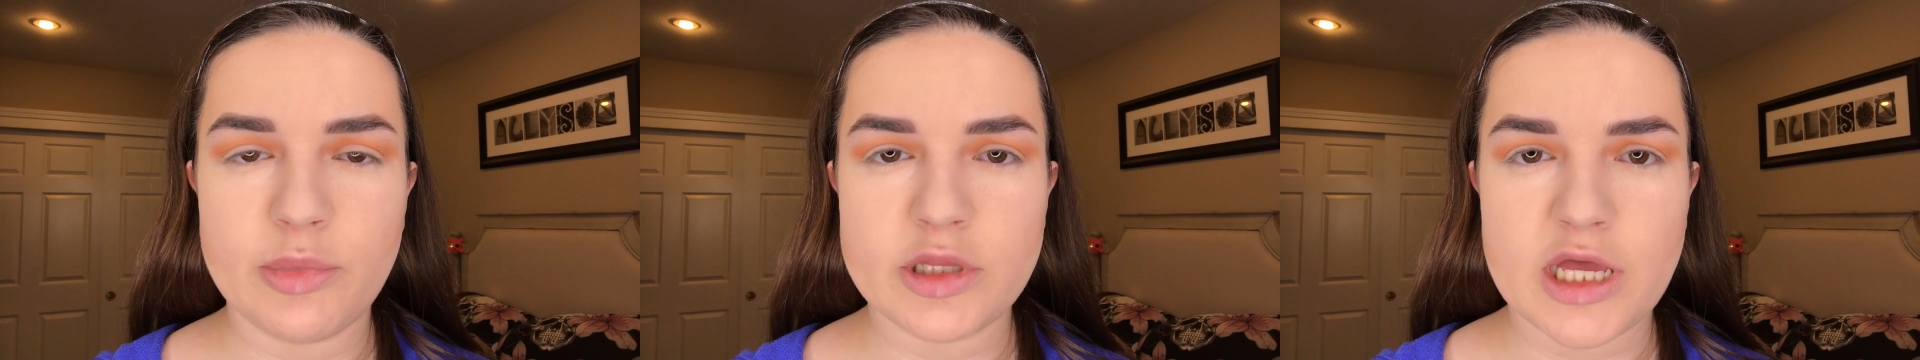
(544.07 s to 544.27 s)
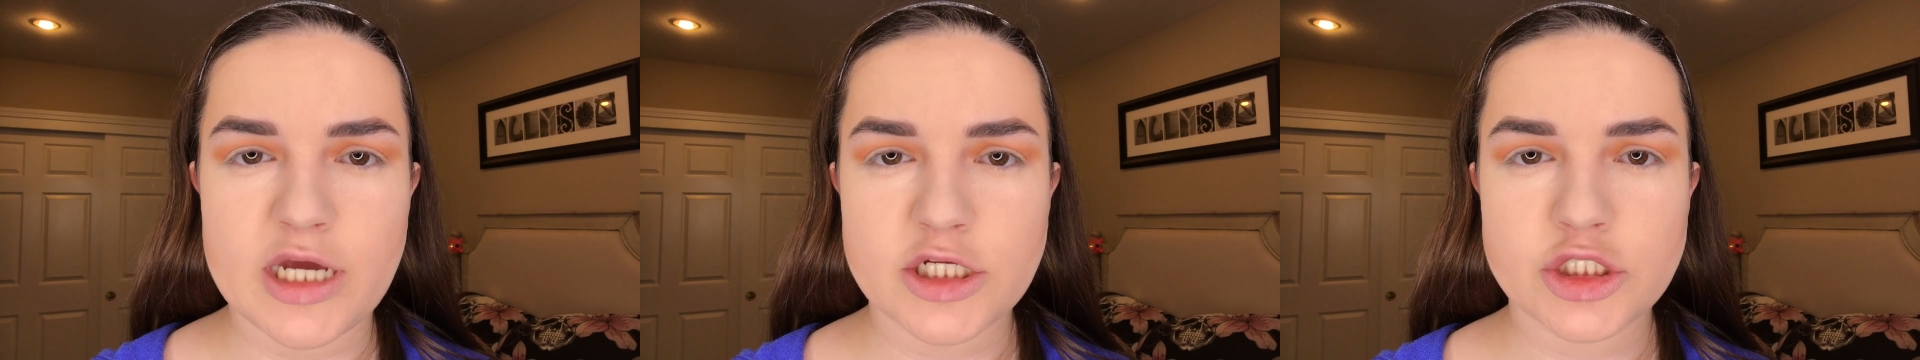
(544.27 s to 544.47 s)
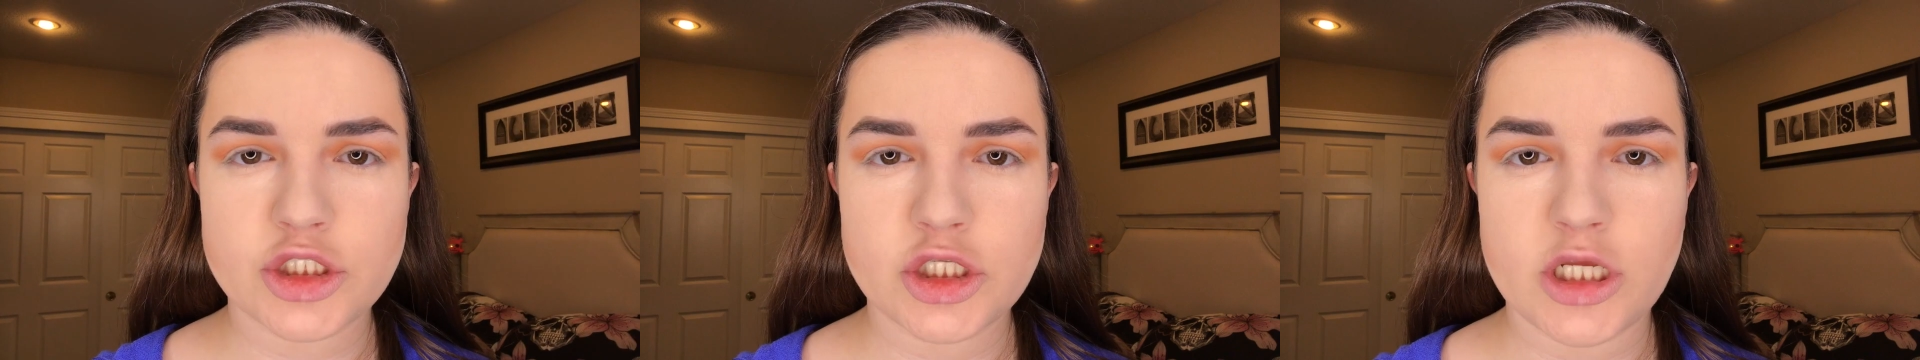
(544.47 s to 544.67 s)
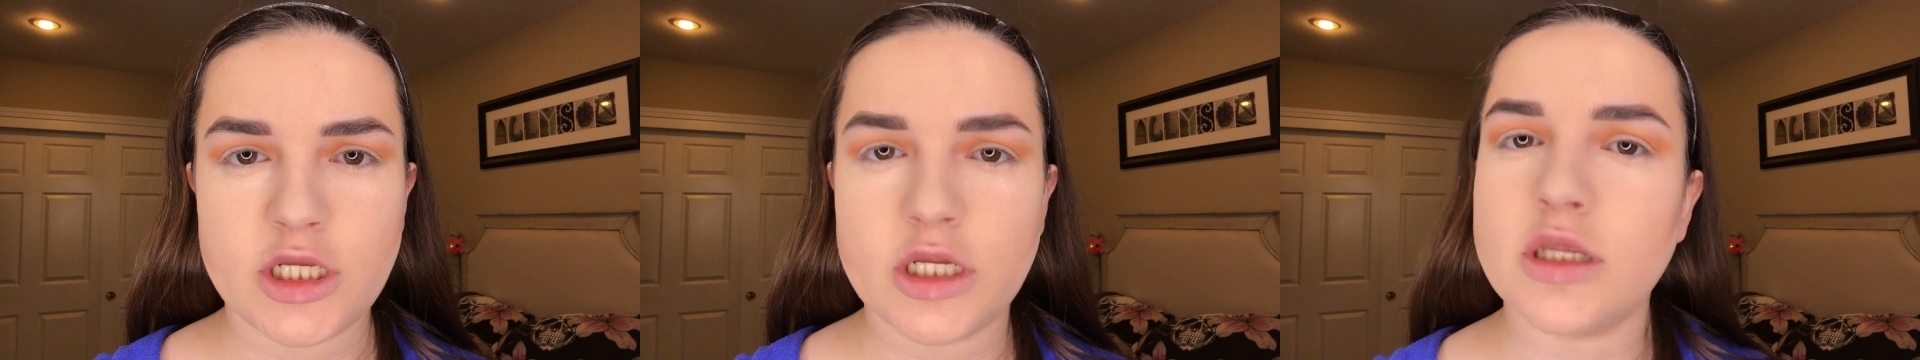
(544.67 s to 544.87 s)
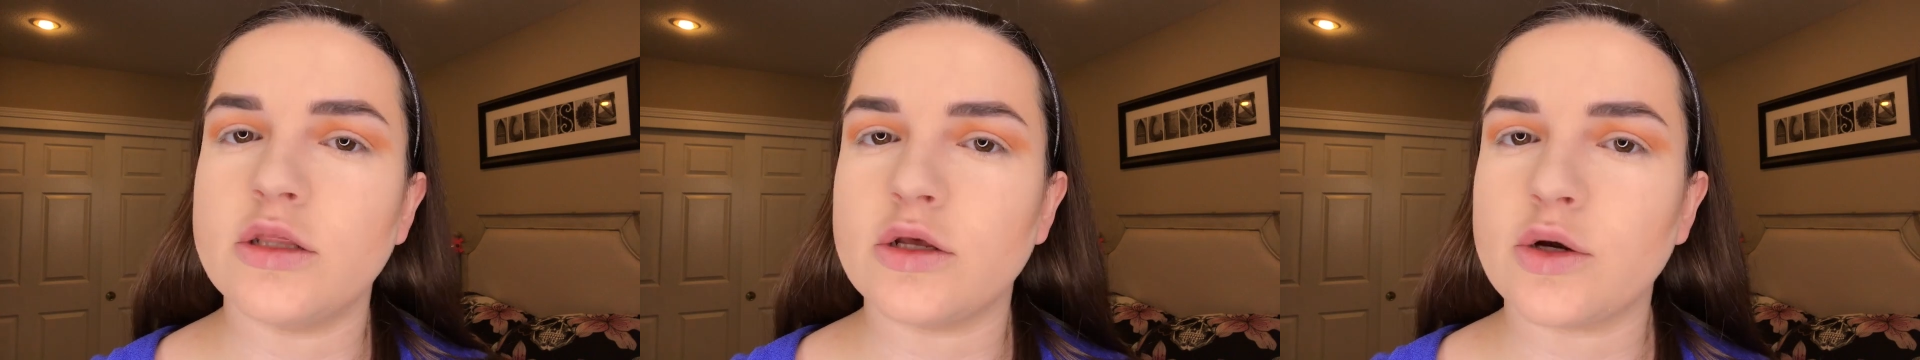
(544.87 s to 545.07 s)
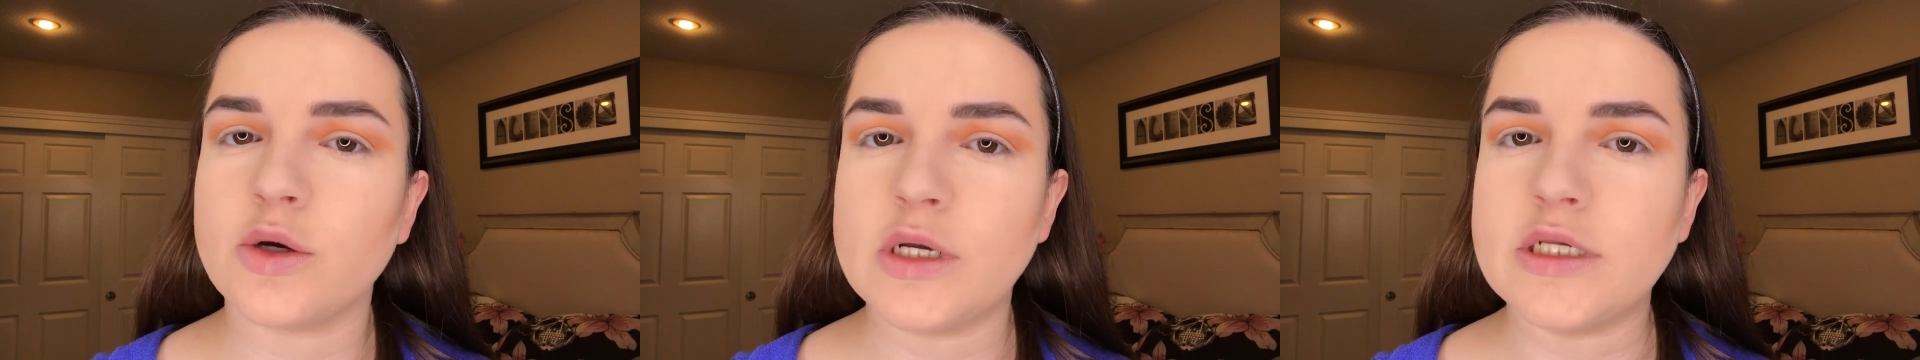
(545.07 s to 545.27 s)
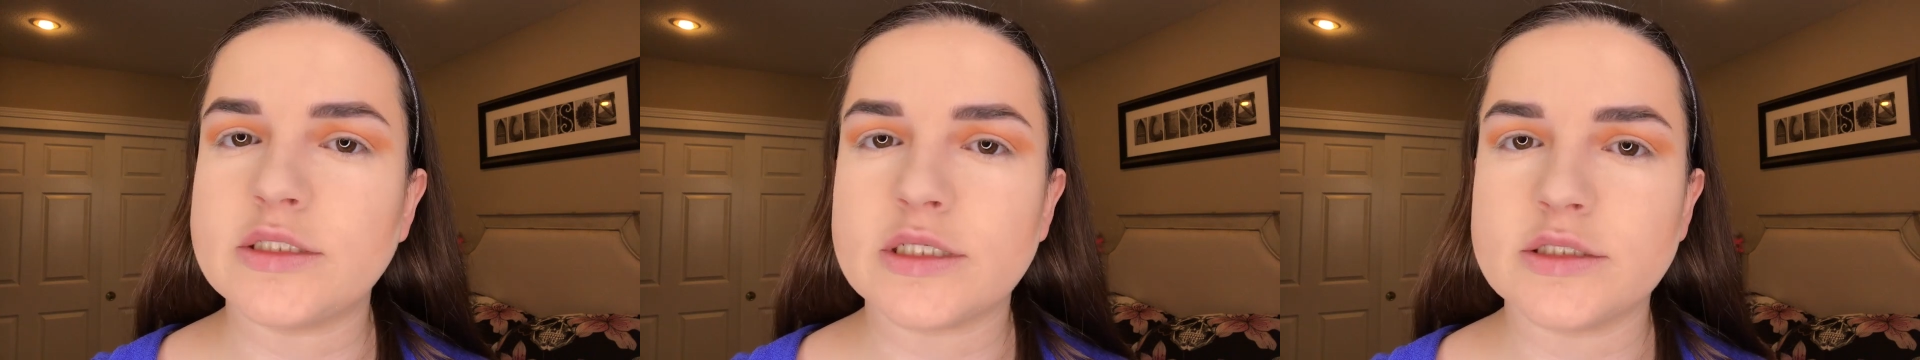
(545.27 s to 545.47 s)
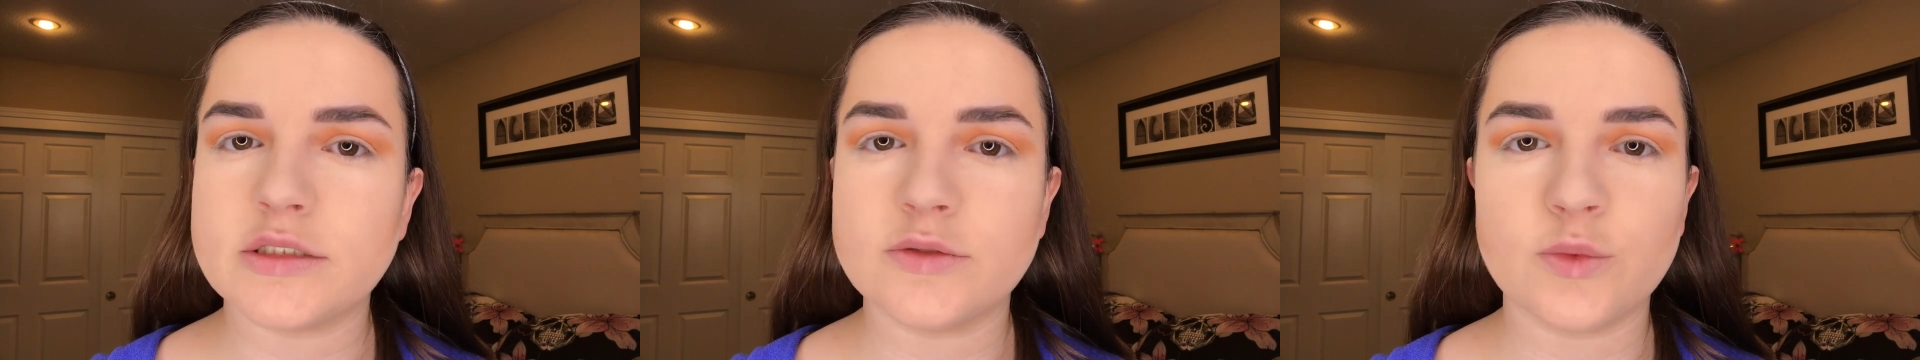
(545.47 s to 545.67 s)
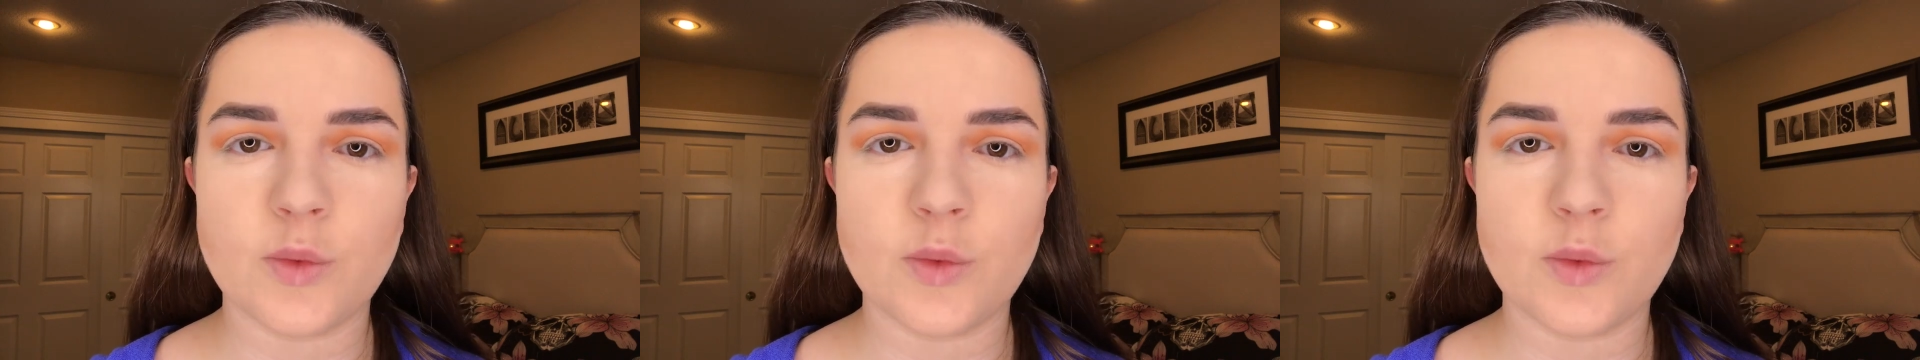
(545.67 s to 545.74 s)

black shade in the crease as